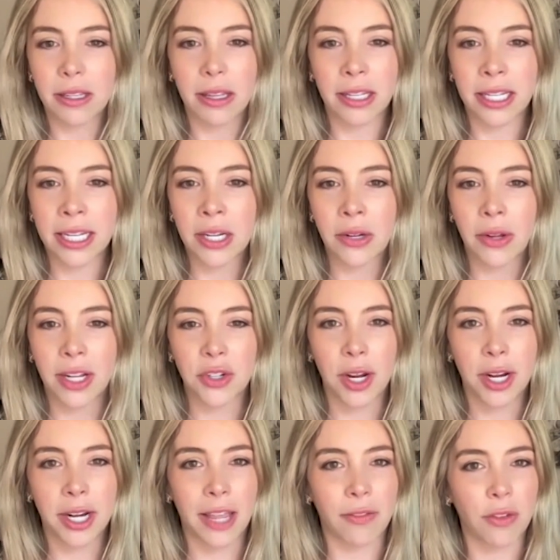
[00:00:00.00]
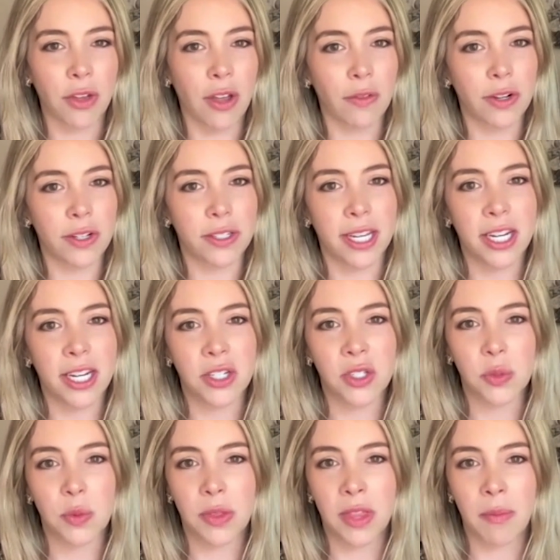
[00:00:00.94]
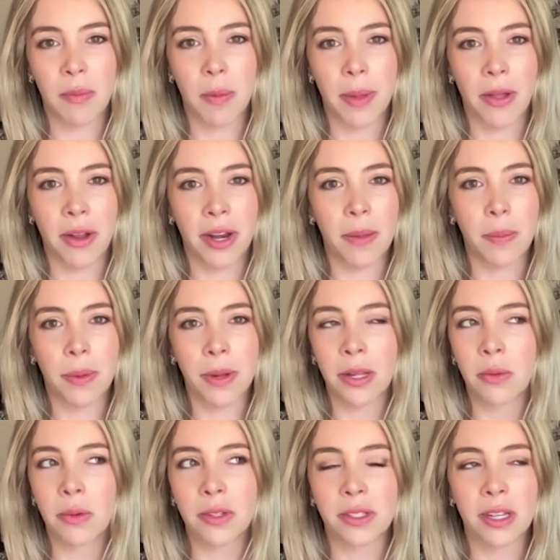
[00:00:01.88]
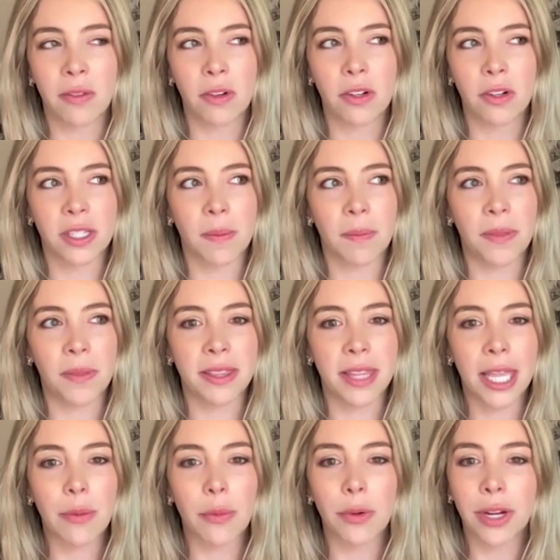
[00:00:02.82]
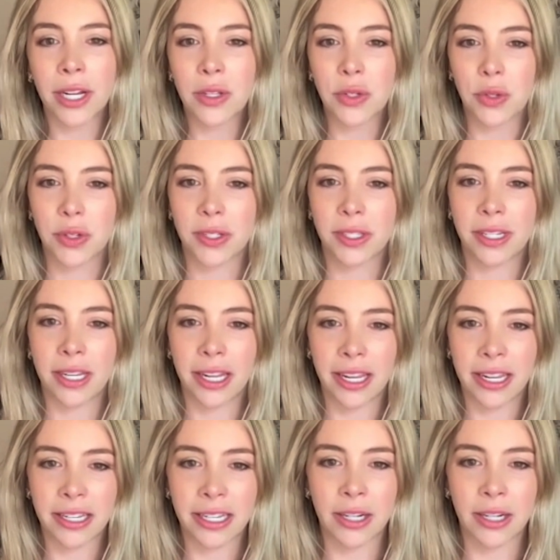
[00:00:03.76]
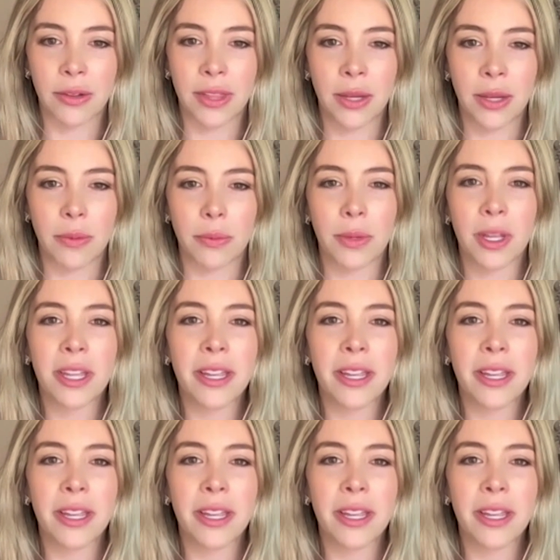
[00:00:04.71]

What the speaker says: I try to have conversations with them about it, but it was never something they were interested in.